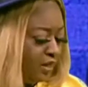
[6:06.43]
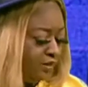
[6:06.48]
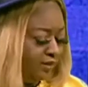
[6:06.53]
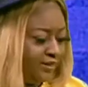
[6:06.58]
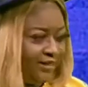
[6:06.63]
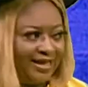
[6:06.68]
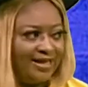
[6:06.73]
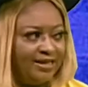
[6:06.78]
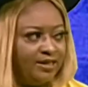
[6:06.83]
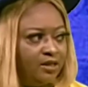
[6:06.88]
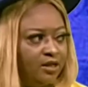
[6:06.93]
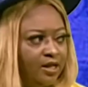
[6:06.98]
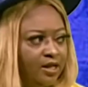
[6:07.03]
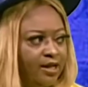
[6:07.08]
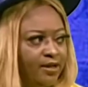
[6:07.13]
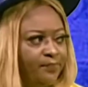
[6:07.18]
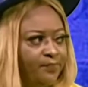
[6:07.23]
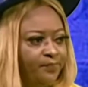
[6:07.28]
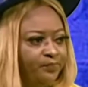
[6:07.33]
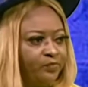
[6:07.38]
Then
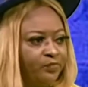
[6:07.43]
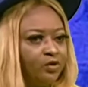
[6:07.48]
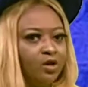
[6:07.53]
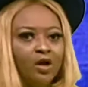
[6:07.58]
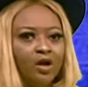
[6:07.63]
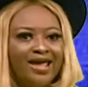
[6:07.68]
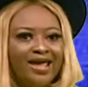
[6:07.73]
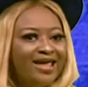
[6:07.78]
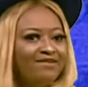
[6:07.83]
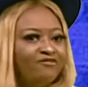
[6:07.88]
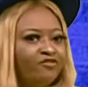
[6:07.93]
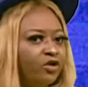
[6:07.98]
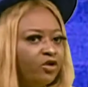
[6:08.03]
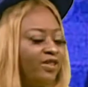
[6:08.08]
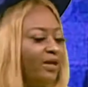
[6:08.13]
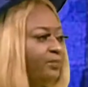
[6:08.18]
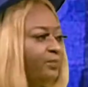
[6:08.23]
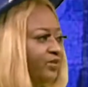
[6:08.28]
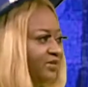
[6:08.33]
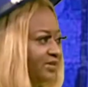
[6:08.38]
every
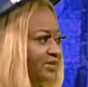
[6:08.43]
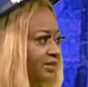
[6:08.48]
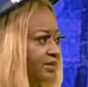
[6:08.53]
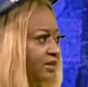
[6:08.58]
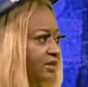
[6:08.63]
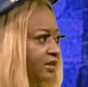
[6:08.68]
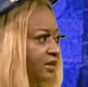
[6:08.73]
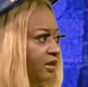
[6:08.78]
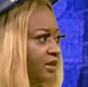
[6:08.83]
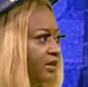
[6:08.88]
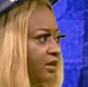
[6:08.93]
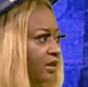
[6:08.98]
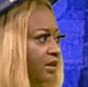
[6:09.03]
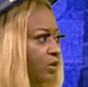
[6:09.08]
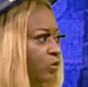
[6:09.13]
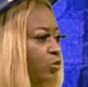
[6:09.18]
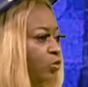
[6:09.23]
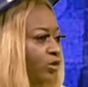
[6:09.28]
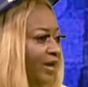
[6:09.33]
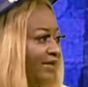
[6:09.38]
other person
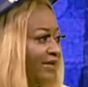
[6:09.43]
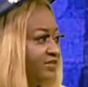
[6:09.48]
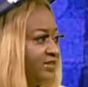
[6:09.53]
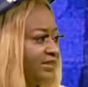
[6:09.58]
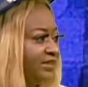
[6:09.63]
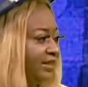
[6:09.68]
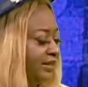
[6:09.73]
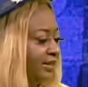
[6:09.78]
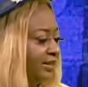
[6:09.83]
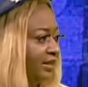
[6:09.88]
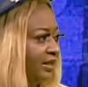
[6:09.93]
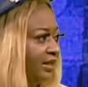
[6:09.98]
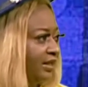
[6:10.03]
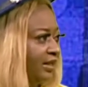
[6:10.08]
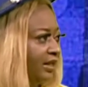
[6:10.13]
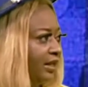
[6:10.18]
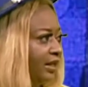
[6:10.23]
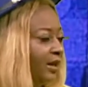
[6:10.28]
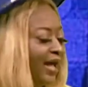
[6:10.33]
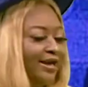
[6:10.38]
would have seen
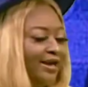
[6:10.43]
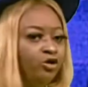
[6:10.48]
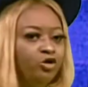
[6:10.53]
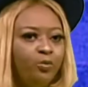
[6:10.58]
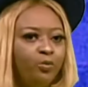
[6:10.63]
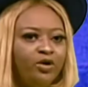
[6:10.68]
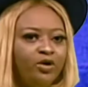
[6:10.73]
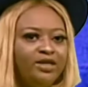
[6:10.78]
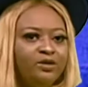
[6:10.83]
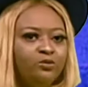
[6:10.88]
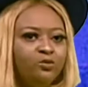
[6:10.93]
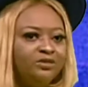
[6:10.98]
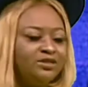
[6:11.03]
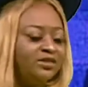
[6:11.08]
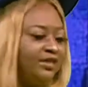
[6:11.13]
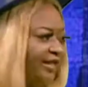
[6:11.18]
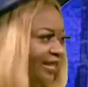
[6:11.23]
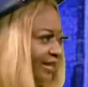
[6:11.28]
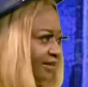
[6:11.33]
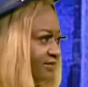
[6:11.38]
and nobody will
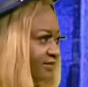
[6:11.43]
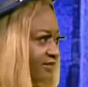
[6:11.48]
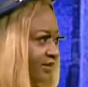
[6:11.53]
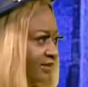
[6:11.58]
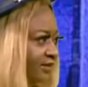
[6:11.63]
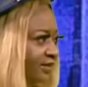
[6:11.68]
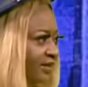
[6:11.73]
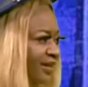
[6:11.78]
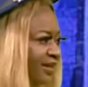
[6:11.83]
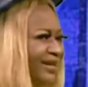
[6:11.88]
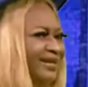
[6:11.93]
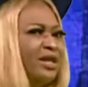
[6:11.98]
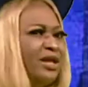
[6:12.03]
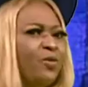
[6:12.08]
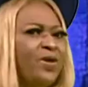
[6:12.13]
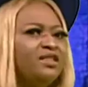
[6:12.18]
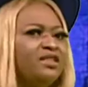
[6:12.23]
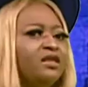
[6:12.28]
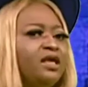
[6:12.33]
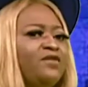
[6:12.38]
say anything.
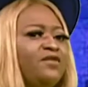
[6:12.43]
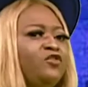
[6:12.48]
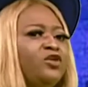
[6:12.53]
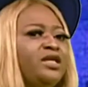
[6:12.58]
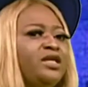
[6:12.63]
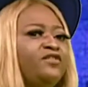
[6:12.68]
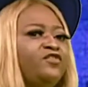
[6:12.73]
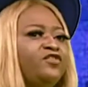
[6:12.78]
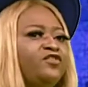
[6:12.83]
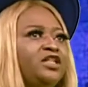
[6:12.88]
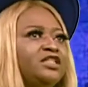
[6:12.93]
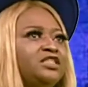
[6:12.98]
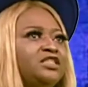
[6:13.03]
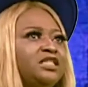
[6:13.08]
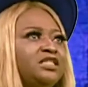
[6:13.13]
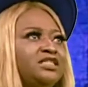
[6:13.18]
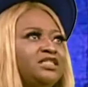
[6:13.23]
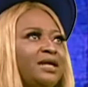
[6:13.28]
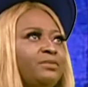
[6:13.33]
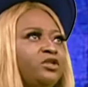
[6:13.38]
Even if the
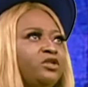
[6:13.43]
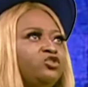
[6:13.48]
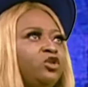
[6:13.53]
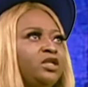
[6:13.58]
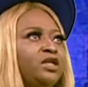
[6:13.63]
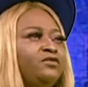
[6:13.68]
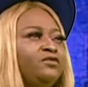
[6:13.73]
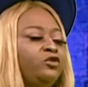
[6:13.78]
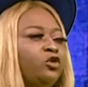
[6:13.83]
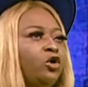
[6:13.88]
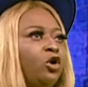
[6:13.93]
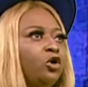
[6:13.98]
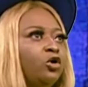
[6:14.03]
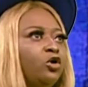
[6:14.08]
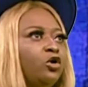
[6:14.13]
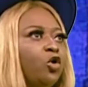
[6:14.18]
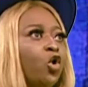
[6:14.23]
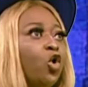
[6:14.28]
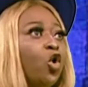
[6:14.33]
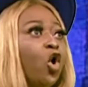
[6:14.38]
system is not even
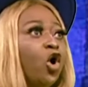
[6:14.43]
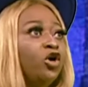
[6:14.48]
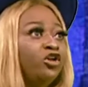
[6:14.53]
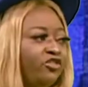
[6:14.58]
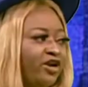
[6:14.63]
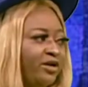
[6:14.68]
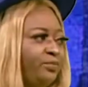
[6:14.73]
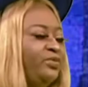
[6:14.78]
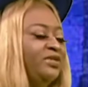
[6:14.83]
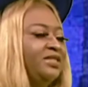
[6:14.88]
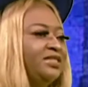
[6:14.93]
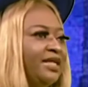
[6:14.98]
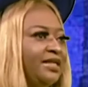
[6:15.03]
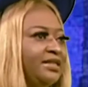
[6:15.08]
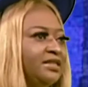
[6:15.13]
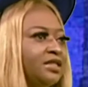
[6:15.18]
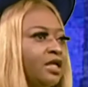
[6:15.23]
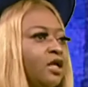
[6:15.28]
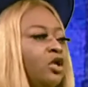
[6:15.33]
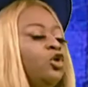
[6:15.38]

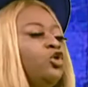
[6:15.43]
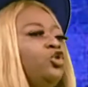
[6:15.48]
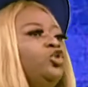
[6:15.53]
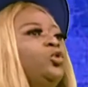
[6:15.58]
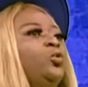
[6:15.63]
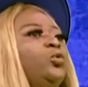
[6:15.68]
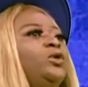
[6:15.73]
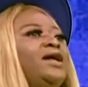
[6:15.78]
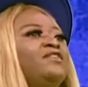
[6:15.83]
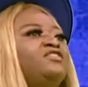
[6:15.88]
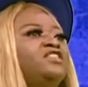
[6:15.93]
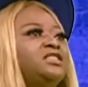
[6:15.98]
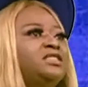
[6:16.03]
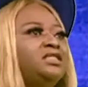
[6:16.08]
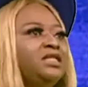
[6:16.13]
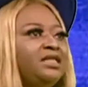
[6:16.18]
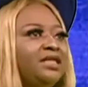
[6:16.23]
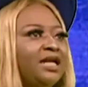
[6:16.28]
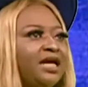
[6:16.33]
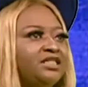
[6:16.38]
100%, you would have
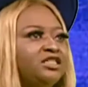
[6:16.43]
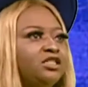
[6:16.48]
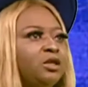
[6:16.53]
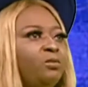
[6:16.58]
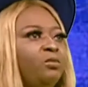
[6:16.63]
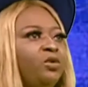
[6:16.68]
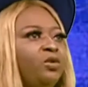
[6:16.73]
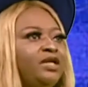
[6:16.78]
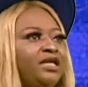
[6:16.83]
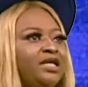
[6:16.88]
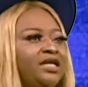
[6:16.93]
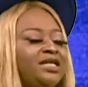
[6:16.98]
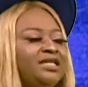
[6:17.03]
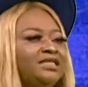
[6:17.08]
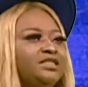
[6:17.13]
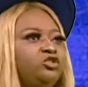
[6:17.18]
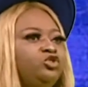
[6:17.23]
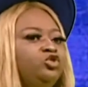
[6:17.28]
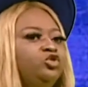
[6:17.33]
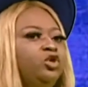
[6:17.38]
seen that somebody
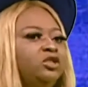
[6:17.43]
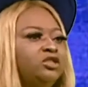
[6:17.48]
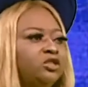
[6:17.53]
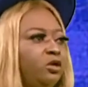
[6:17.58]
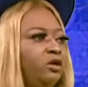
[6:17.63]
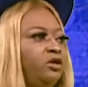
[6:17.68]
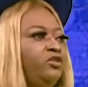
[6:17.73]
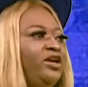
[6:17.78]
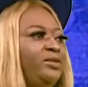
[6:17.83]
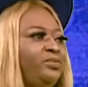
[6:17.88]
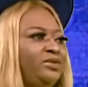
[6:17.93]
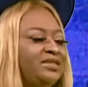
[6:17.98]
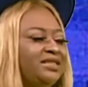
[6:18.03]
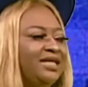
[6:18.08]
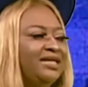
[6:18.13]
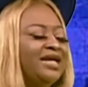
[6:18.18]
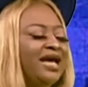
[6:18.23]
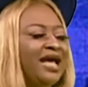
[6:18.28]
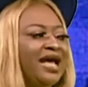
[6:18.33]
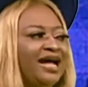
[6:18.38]
is not
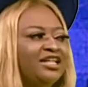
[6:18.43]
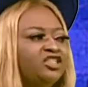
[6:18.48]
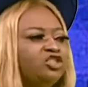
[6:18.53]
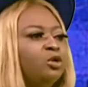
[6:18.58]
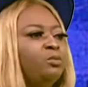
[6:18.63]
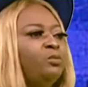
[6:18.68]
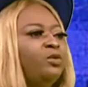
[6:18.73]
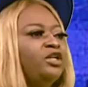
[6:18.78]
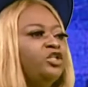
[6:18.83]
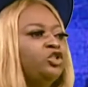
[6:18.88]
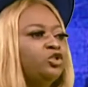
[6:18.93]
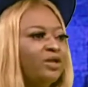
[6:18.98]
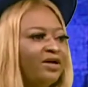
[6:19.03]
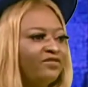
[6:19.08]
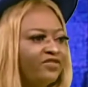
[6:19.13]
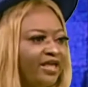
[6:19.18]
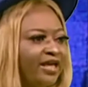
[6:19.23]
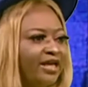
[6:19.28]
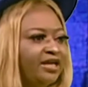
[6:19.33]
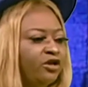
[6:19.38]
100%, and somebody should
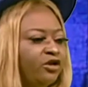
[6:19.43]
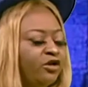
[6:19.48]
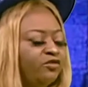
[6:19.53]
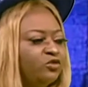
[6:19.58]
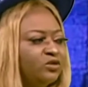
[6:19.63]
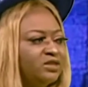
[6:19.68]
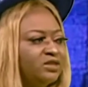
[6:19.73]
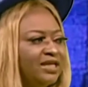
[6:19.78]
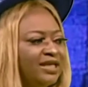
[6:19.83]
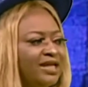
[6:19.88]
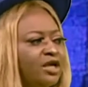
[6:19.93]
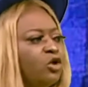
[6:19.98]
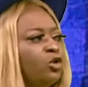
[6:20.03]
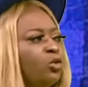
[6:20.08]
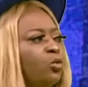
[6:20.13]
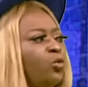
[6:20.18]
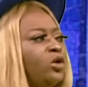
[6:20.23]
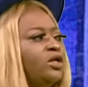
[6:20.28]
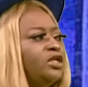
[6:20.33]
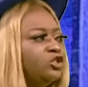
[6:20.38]
have cared enough to say
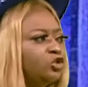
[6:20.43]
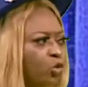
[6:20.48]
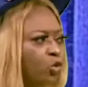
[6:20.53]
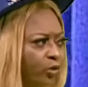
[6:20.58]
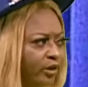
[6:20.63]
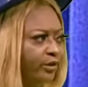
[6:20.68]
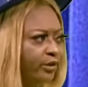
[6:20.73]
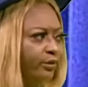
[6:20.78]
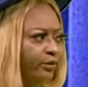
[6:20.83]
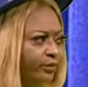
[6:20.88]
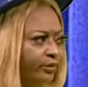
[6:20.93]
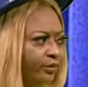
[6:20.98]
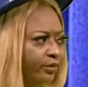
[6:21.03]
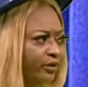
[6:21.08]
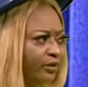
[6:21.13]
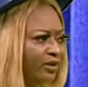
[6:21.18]
what is going on.